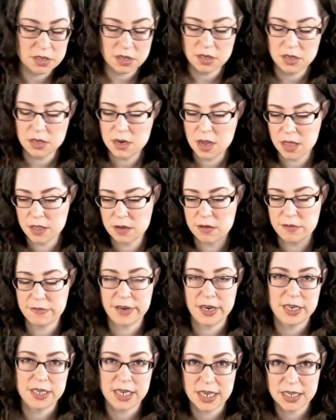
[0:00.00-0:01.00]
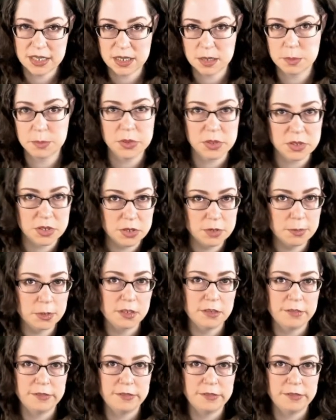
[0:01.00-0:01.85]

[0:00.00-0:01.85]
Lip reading: another fantastic booktuber.